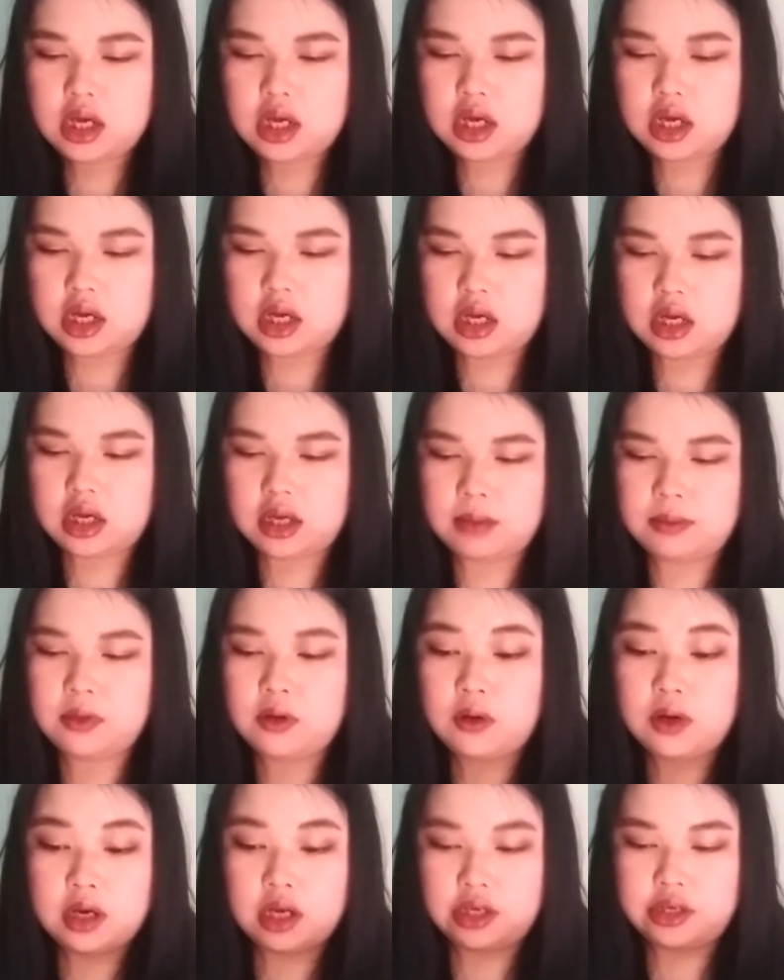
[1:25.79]

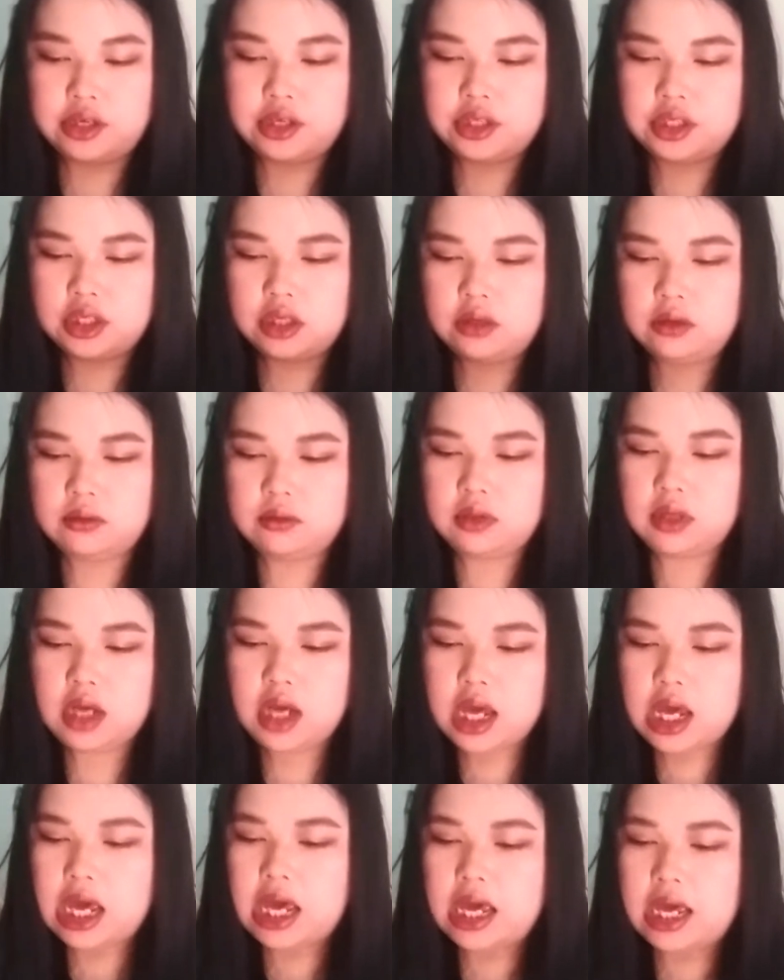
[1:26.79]
or undertone.
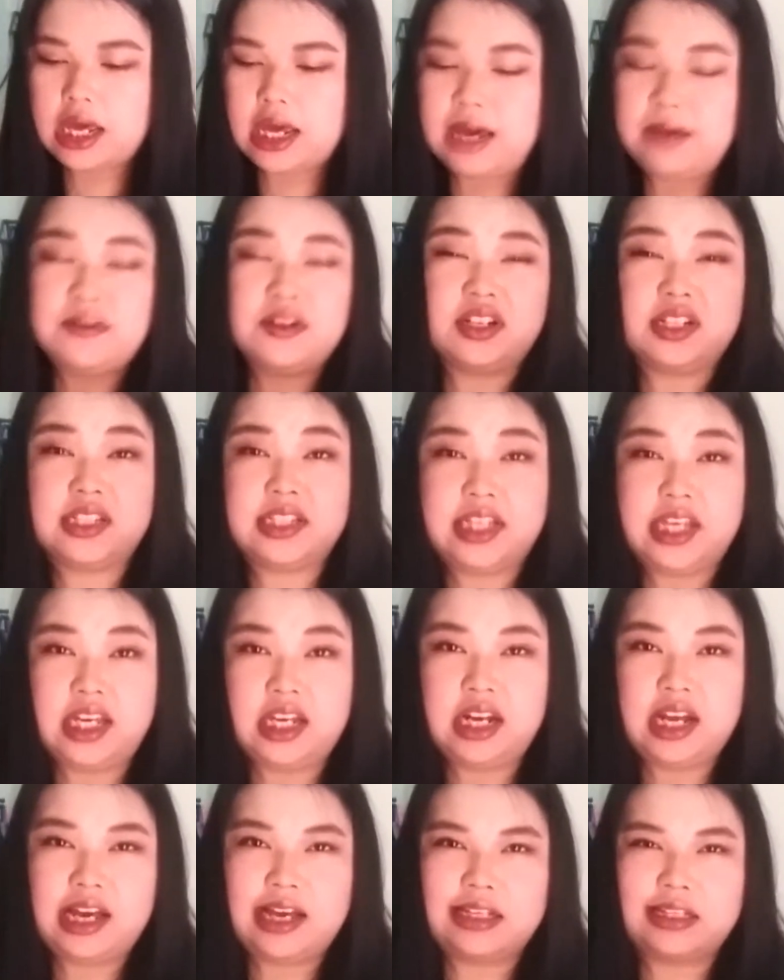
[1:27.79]
If your
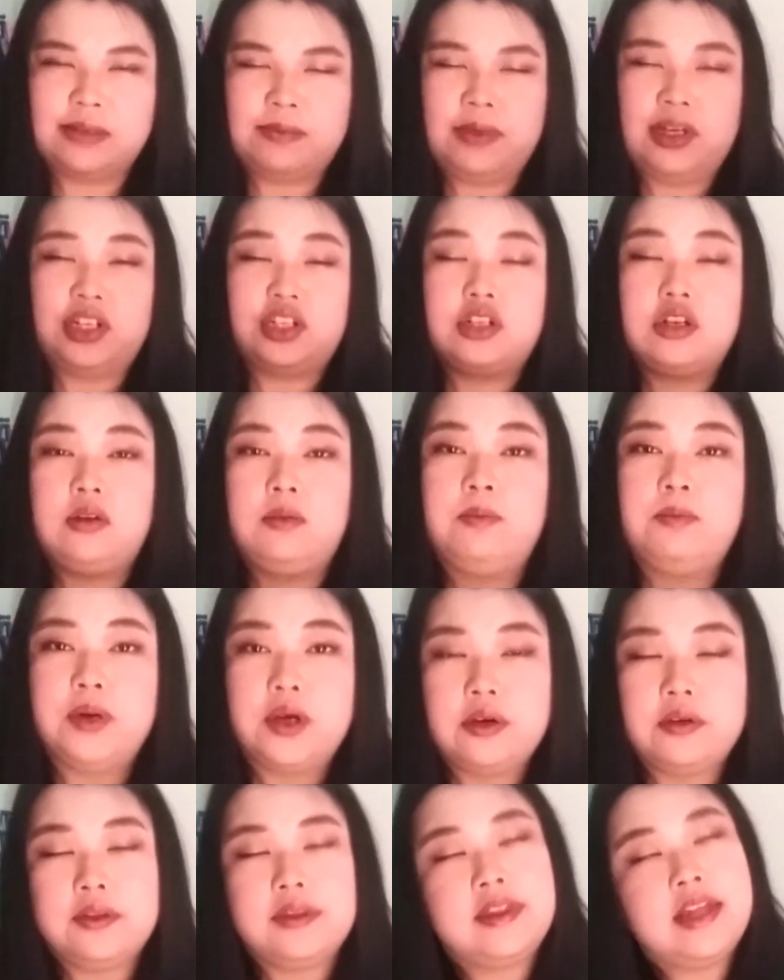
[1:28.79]
skin has a mixture of
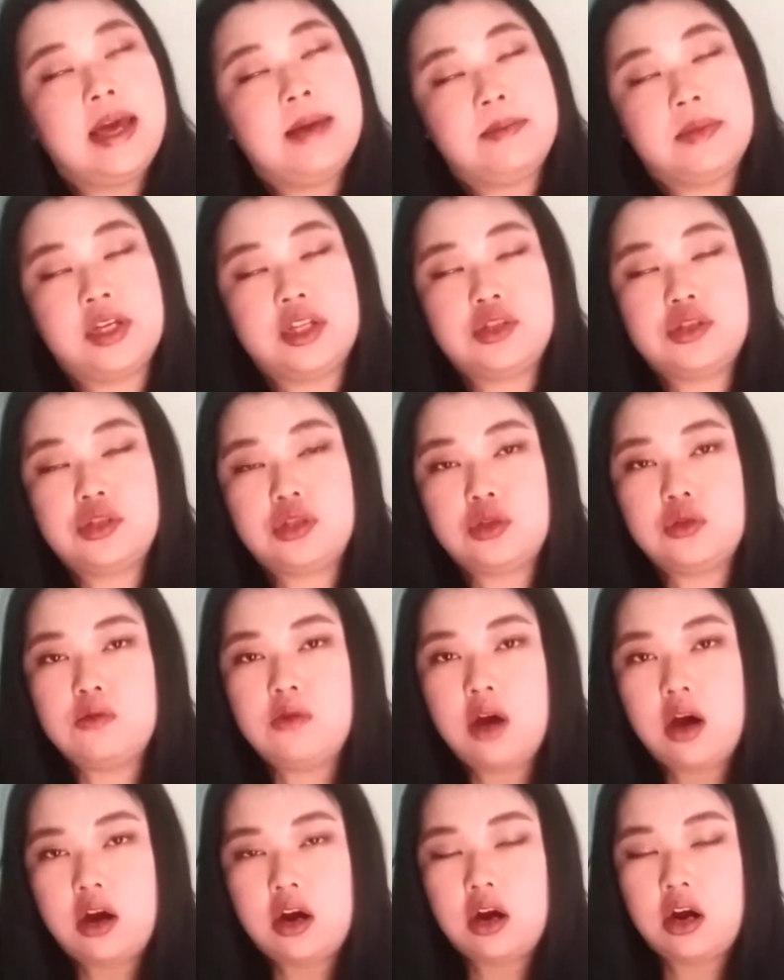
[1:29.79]
both, that means
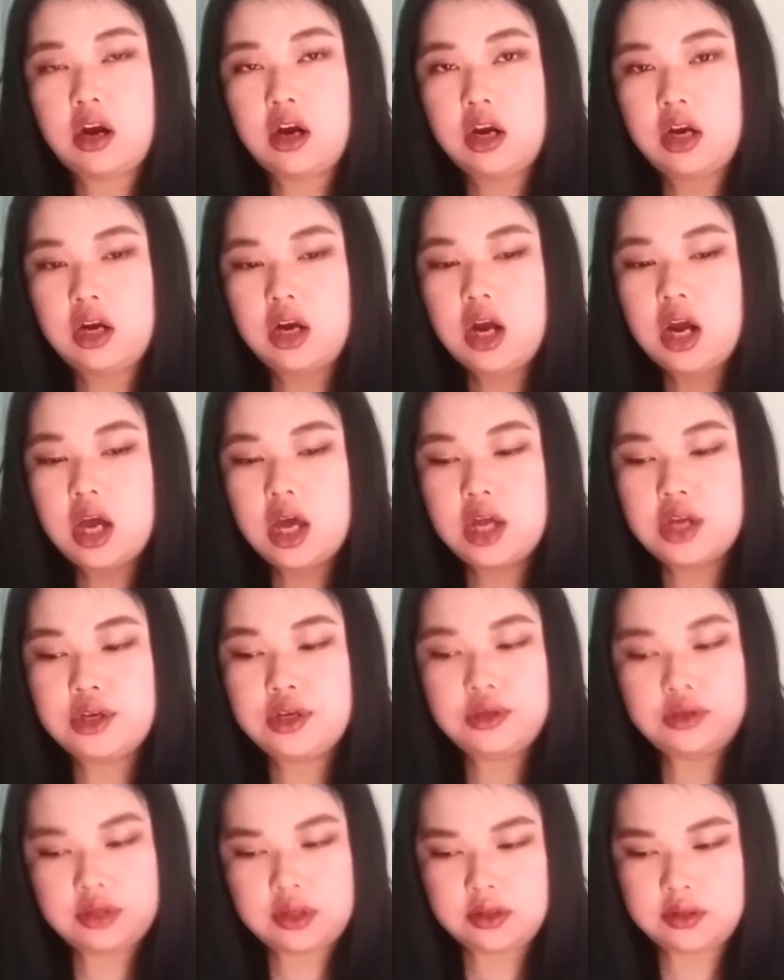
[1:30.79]
you are
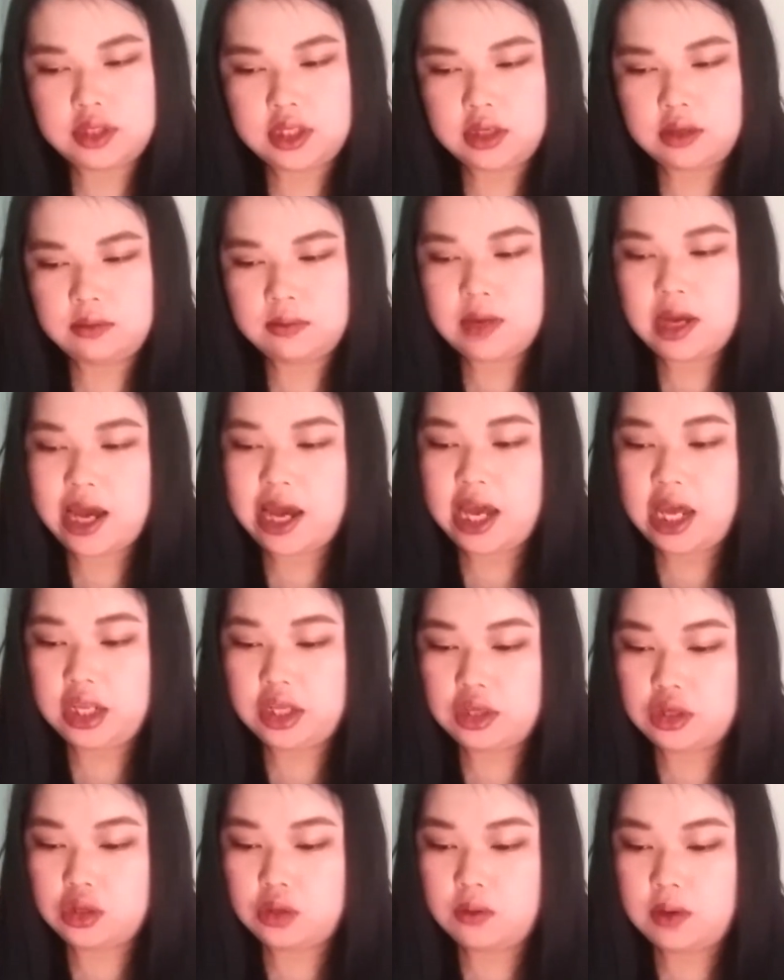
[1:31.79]
neutral tone,
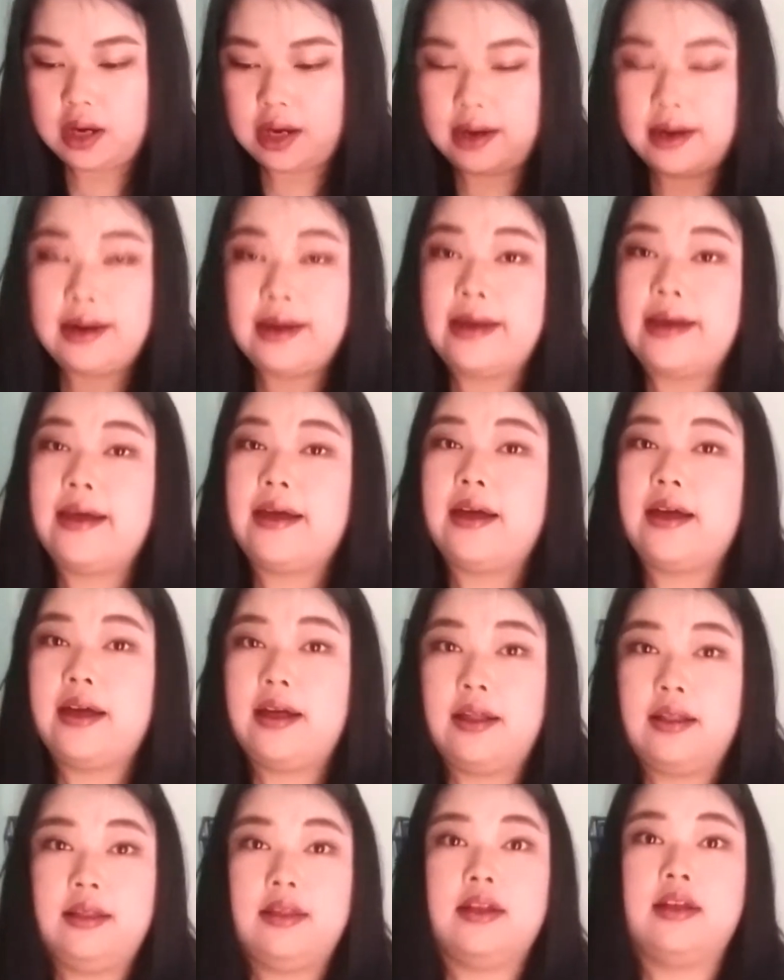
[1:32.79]
and you are
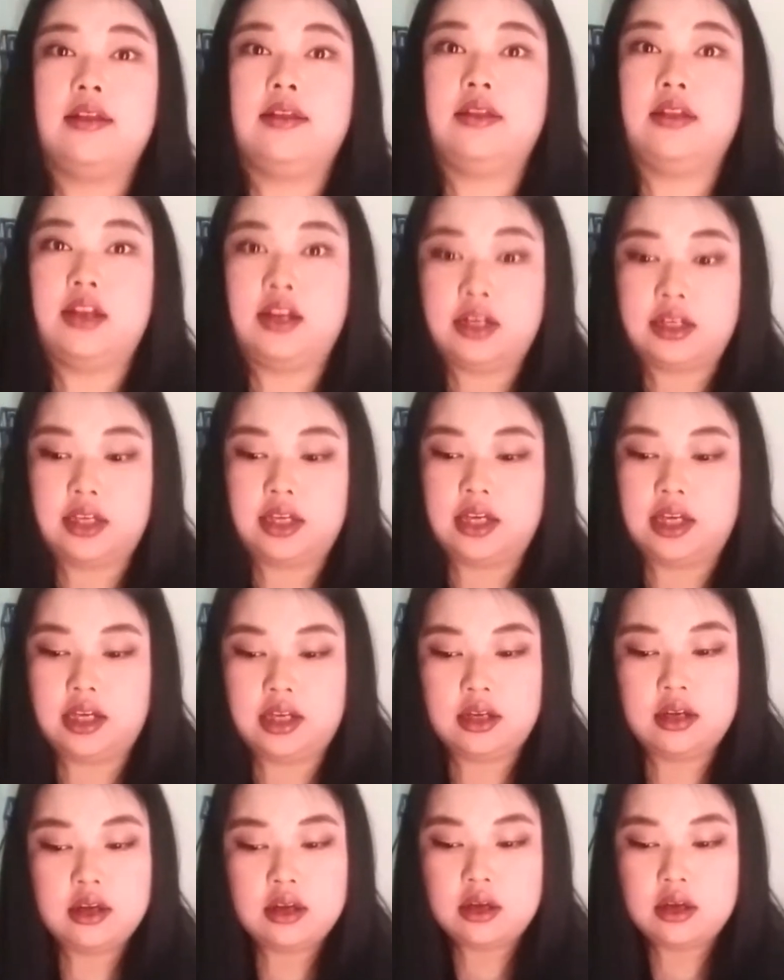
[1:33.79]
hella lucky